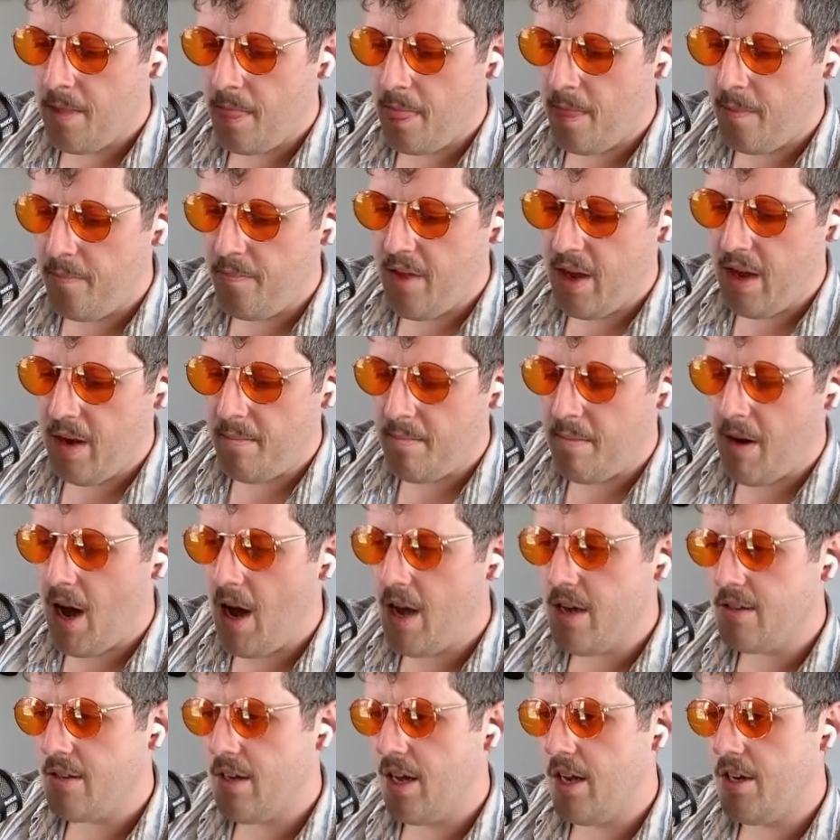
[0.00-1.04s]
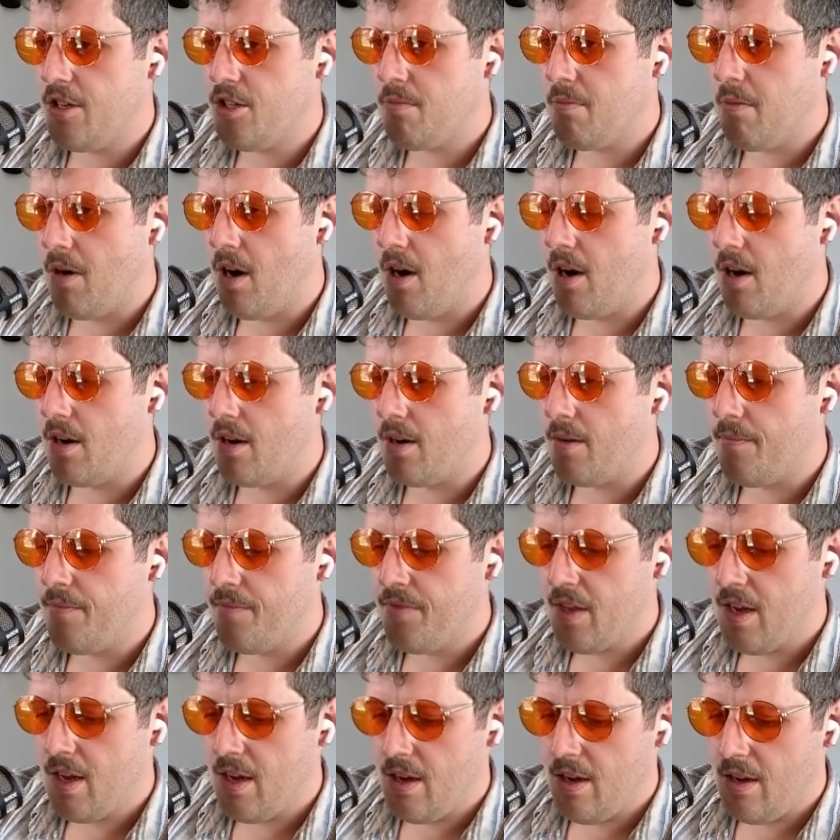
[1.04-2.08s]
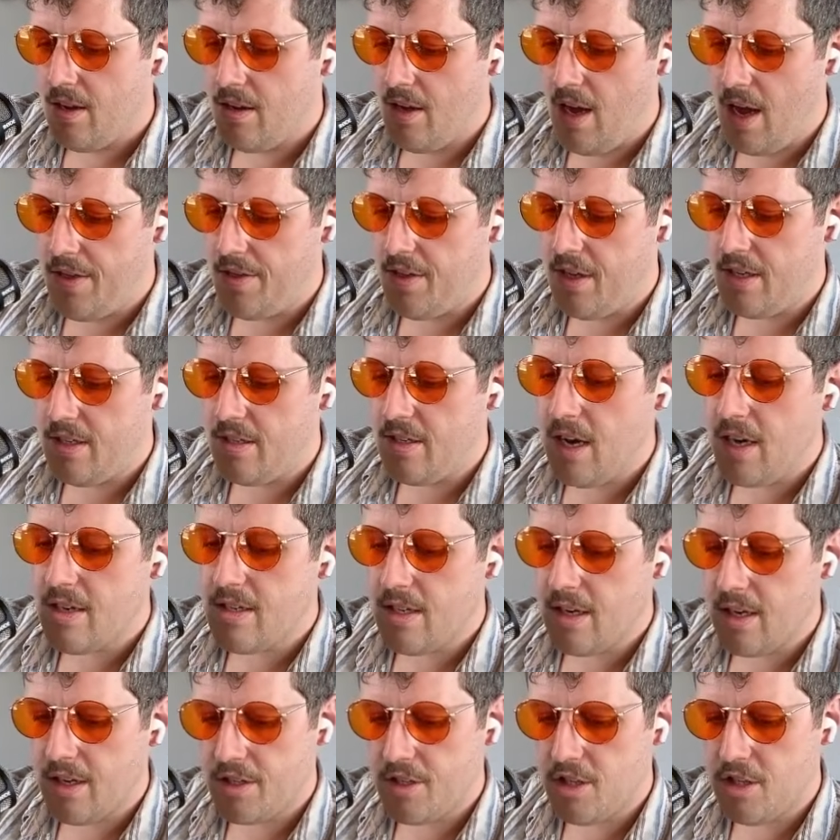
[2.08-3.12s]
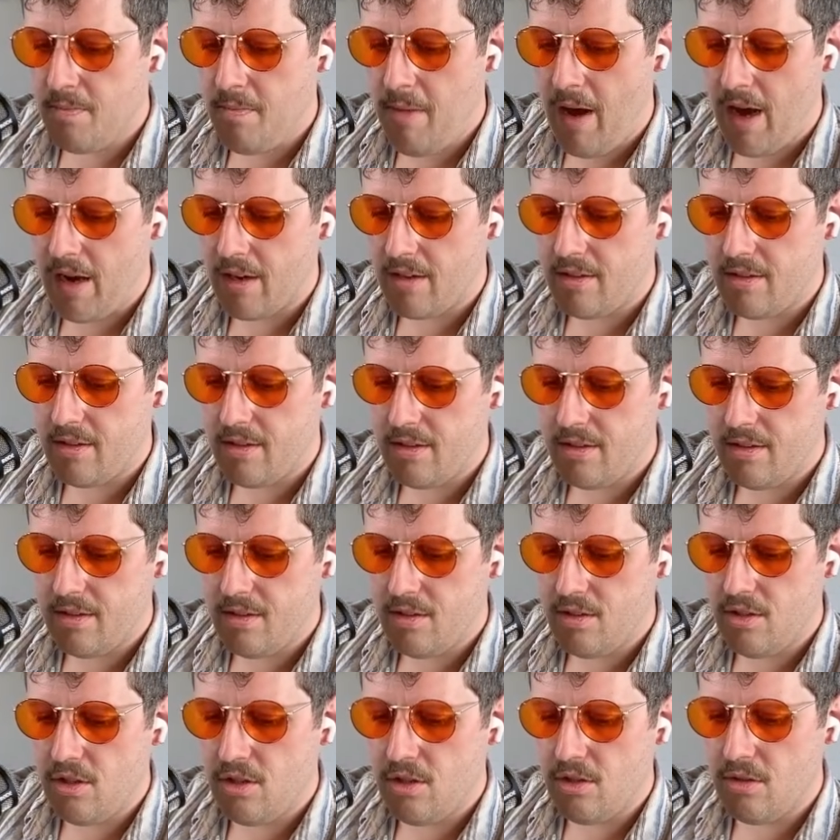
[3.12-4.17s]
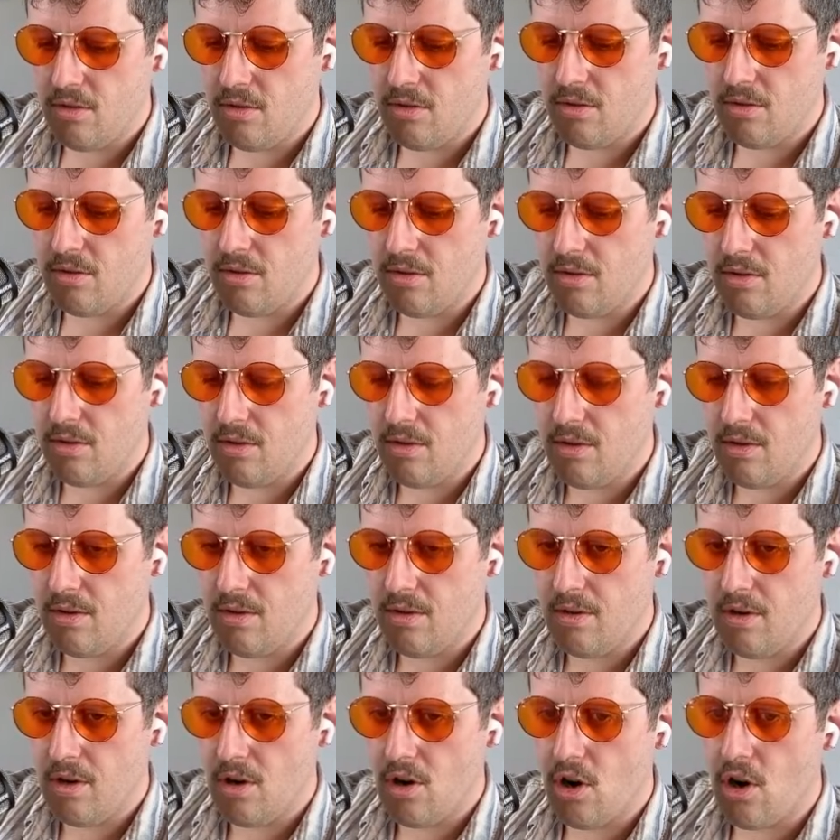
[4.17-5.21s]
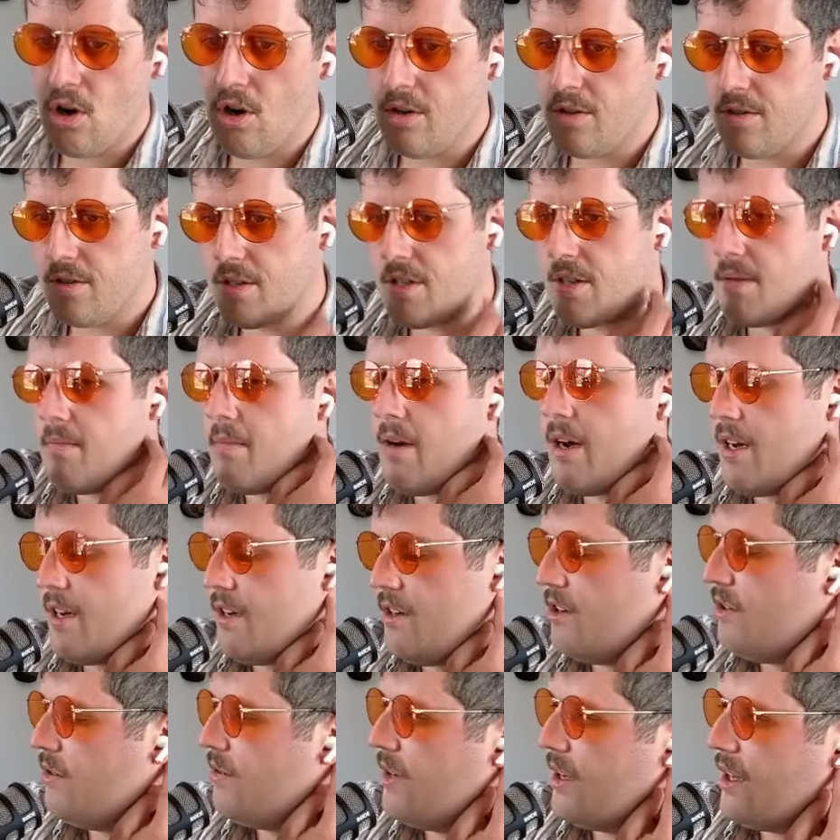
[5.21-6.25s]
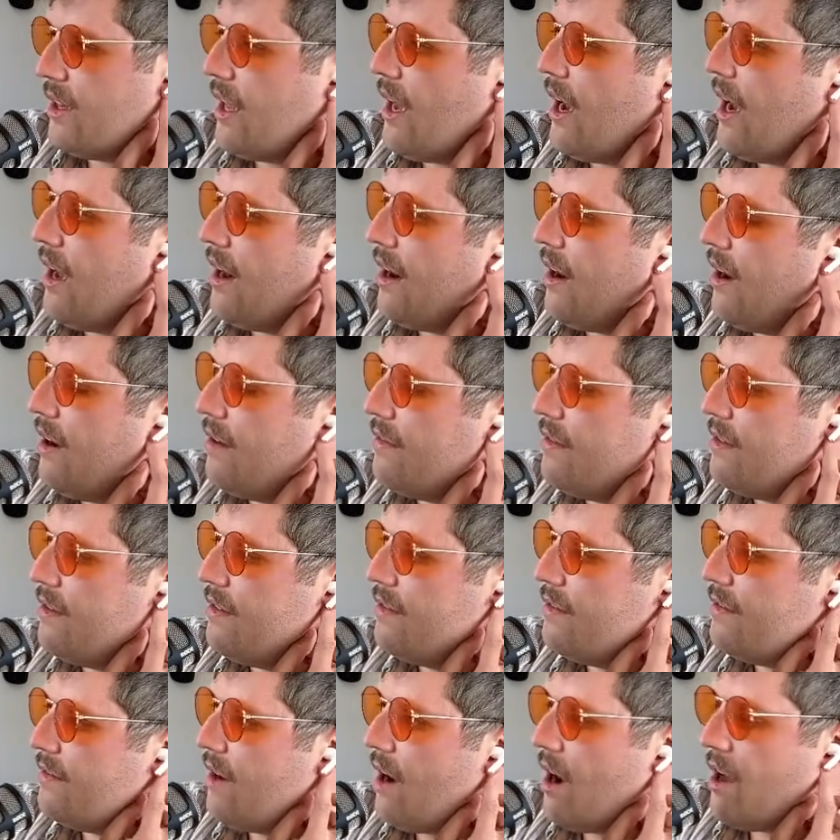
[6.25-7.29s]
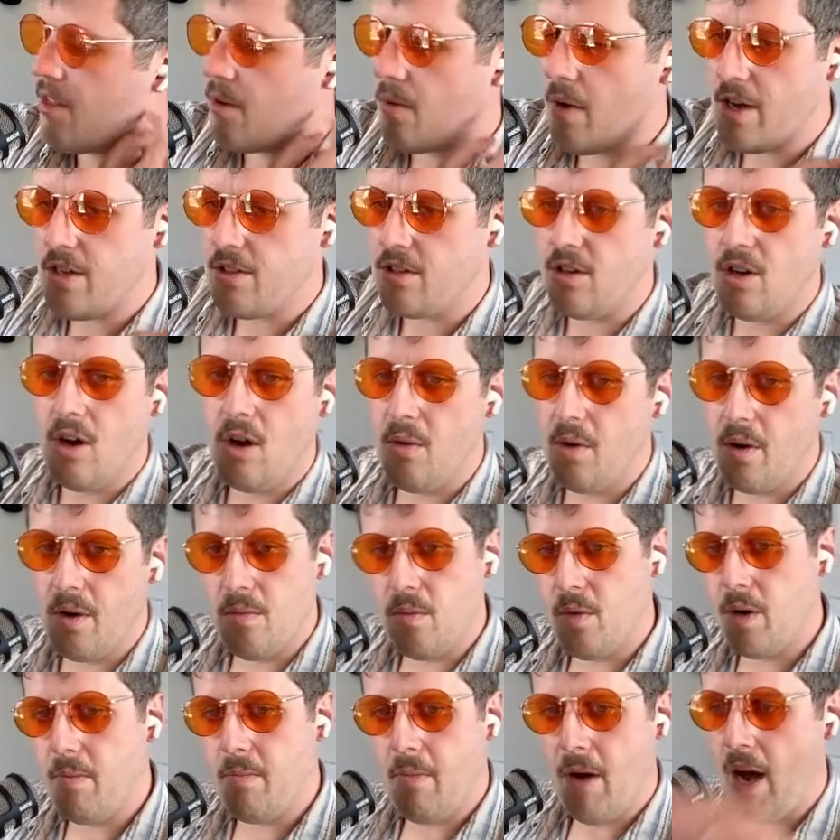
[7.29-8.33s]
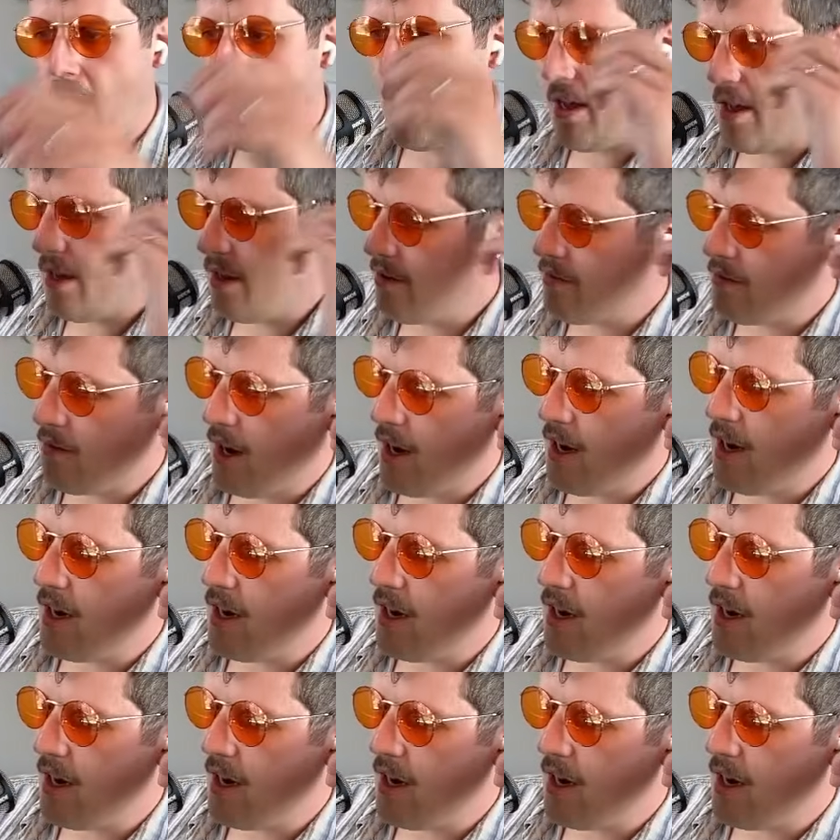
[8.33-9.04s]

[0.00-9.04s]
that buys HBAR that doesn't expect to earn some money doing that. Otherwise, no one would buy it, right? And